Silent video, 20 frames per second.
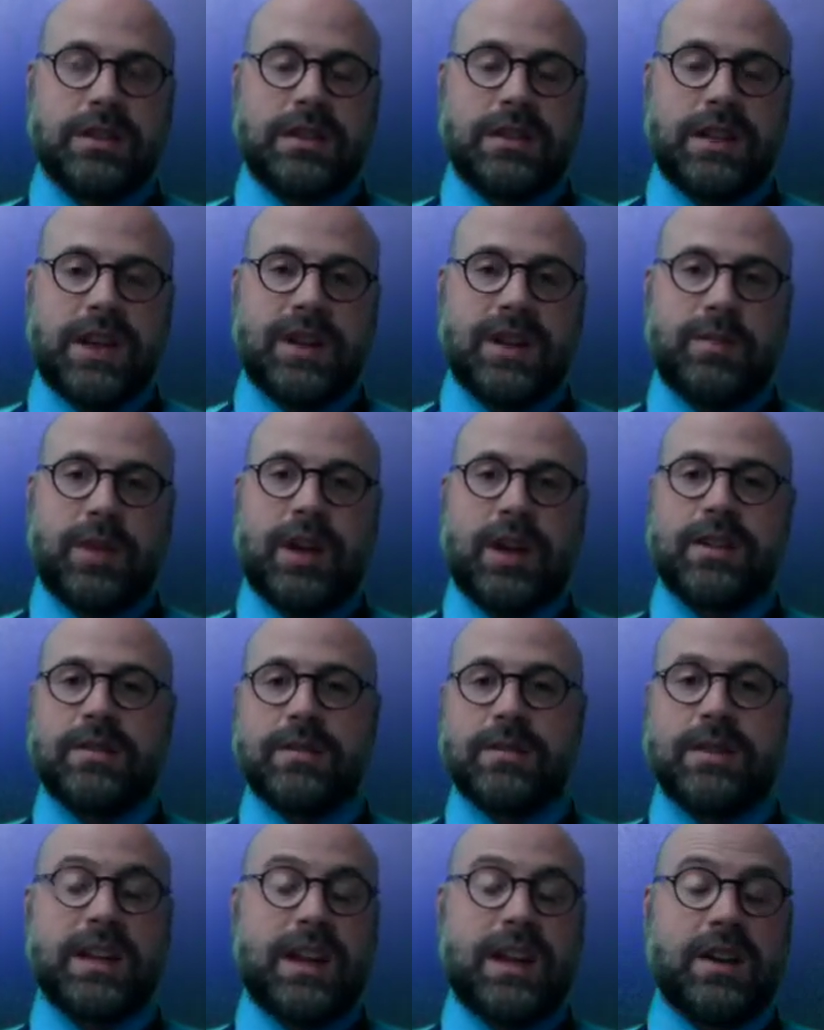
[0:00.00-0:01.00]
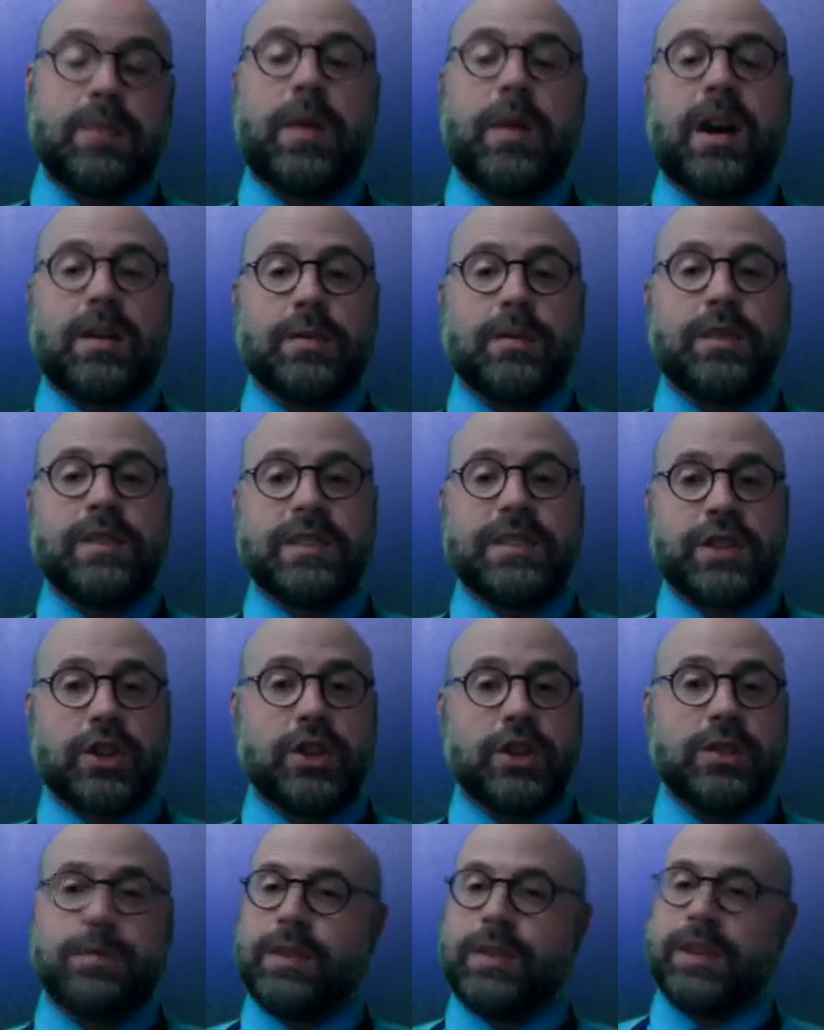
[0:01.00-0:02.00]
The Harry Potter movies are
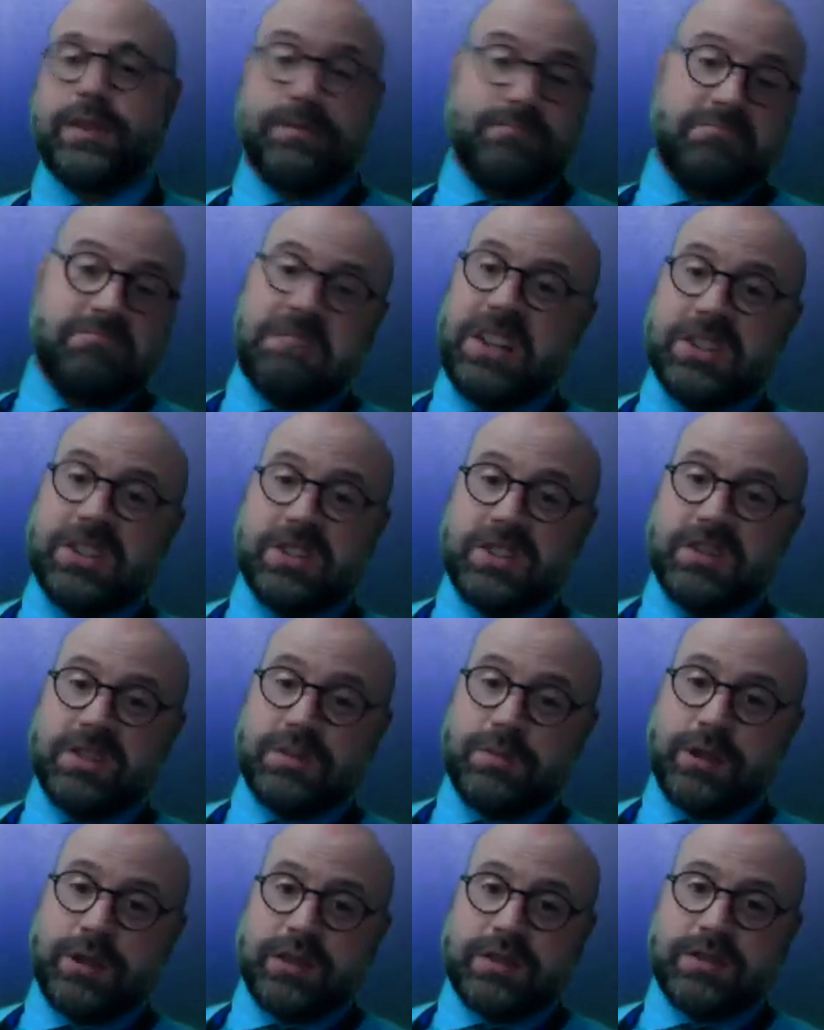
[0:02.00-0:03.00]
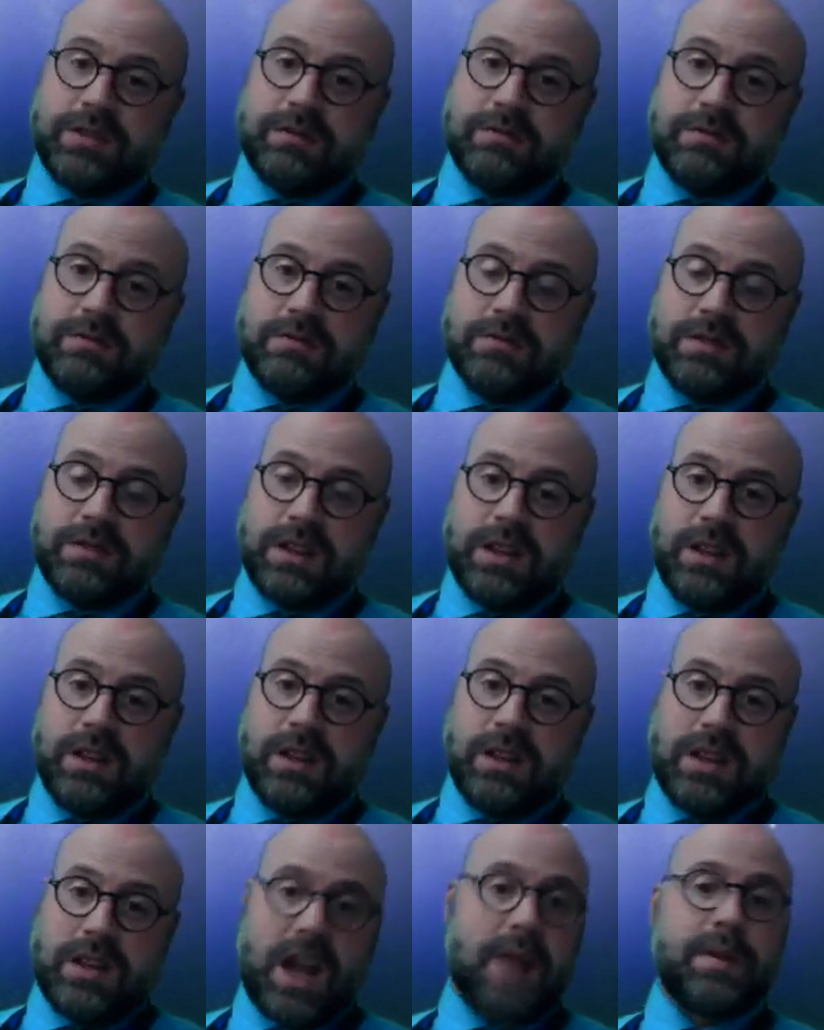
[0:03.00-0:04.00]
good, but not as good as the books.
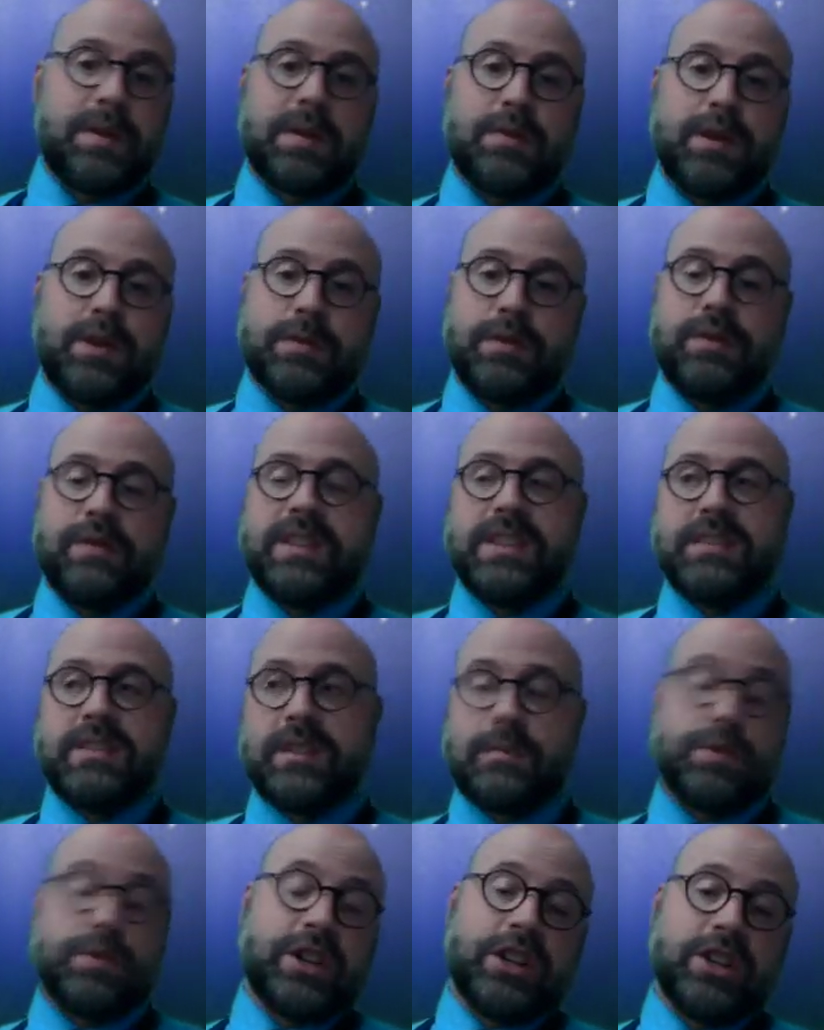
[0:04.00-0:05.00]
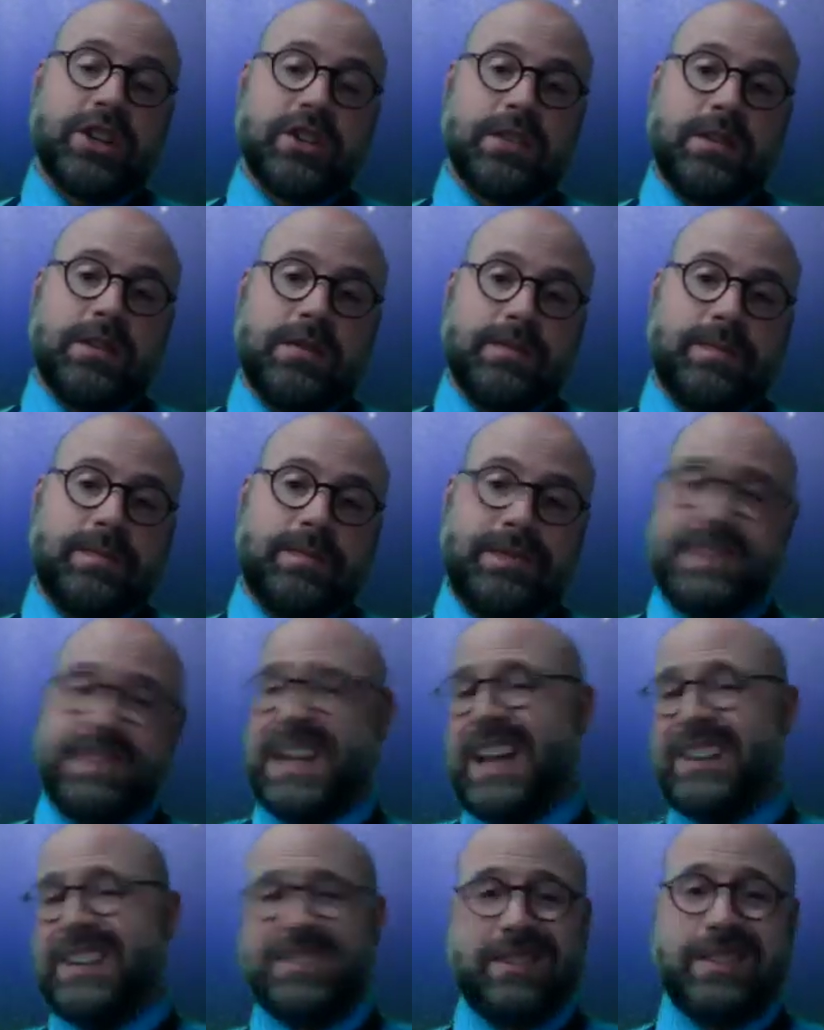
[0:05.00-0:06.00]
Comic book movies are pretty good,
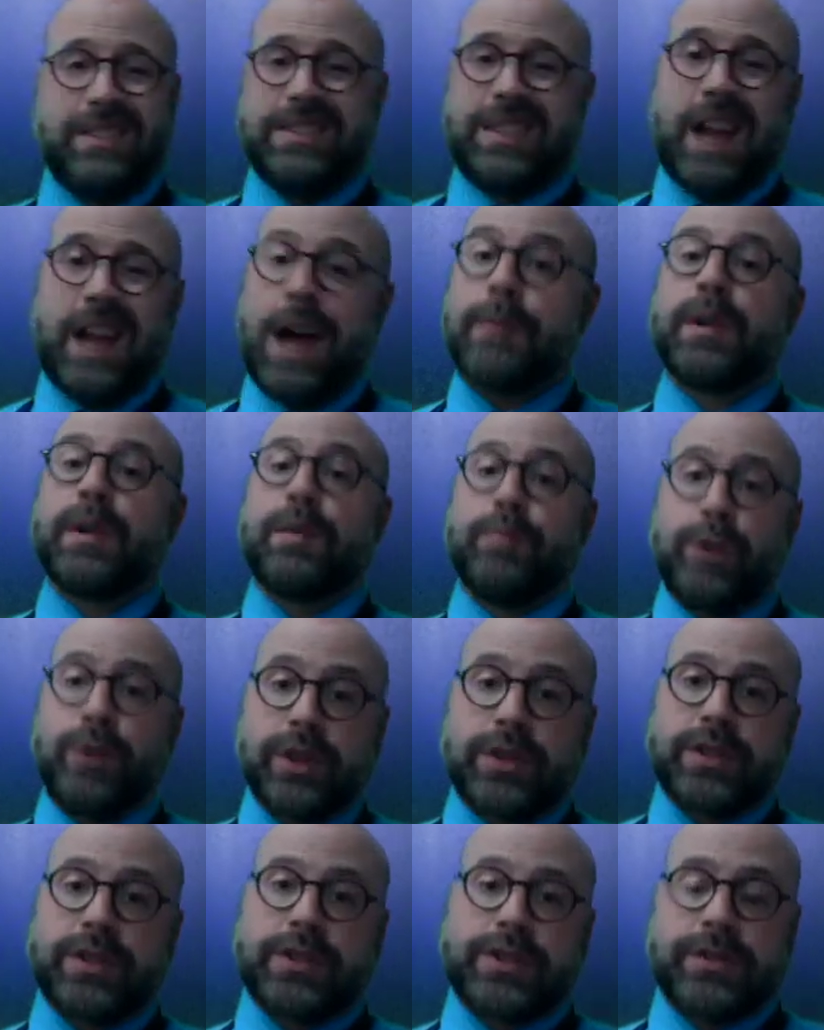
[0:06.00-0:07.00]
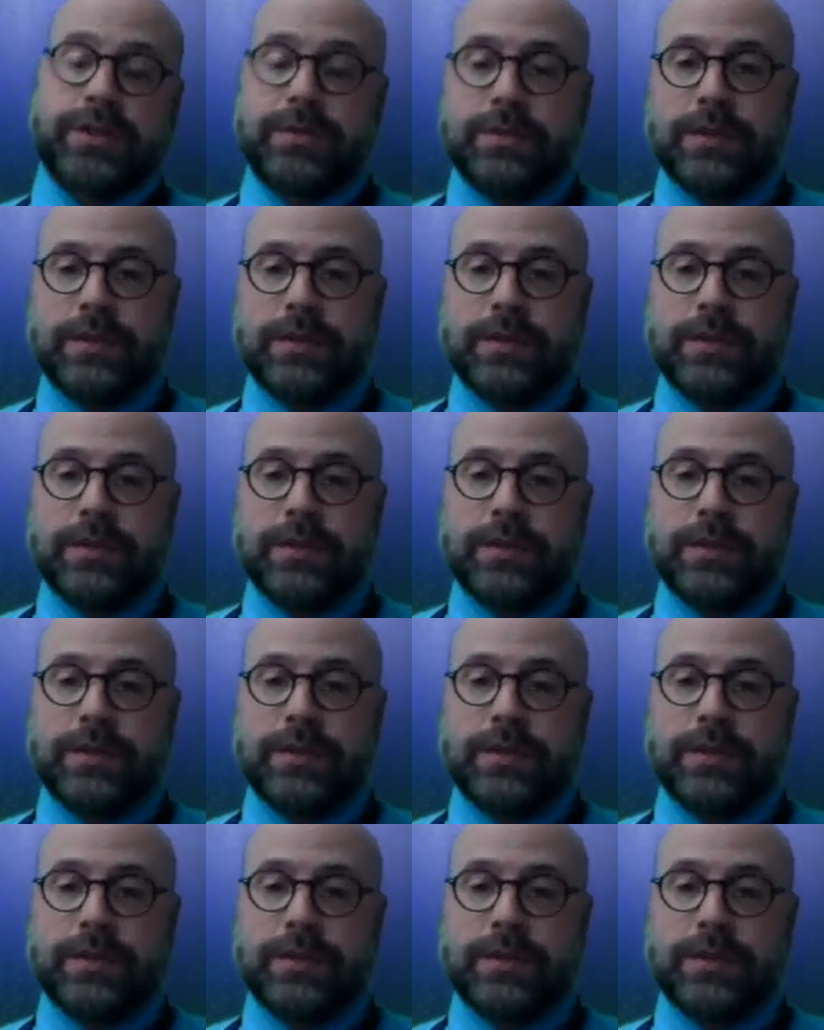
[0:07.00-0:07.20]
not as good as the comic books.